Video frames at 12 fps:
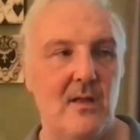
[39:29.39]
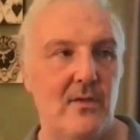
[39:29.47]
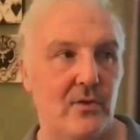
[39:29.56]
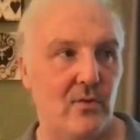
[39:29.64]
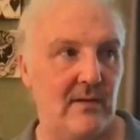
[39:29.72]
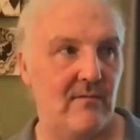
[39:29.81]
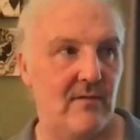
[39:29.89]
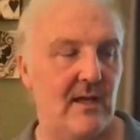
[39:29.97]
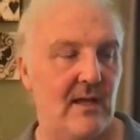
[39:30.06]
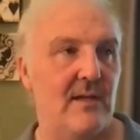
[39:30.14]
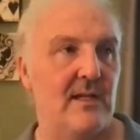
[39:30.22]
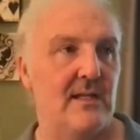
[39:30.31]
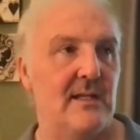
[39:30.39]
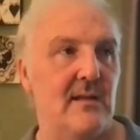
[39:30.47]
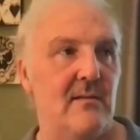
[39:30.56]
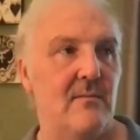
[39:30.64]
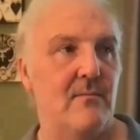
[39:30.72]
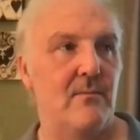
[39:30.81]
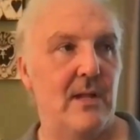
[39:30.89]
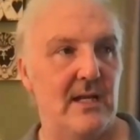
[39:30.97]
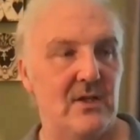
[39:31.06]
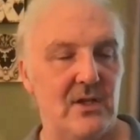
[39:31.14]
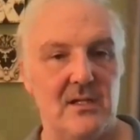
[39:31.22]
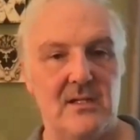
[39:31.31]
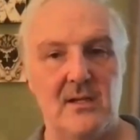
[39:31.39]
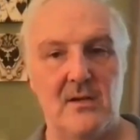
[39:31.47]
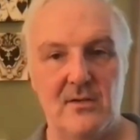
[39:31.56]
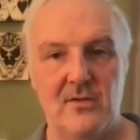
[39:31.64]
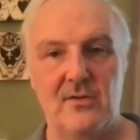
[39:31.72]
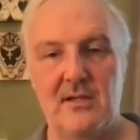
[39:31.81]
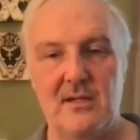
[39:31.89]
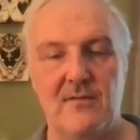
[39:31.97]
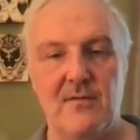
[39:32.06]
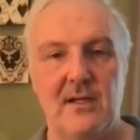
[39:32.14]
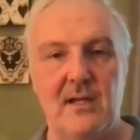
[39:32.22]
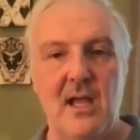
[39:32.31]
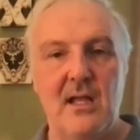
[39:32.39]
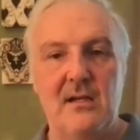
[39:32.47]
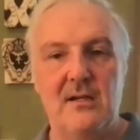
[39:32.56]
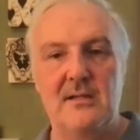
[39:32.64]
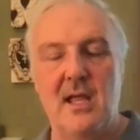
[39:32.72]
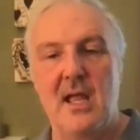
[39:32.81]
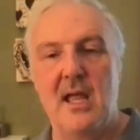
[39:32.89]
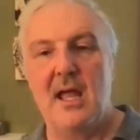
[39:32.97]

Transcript: the green velvets and blushes and all sorts of different colors.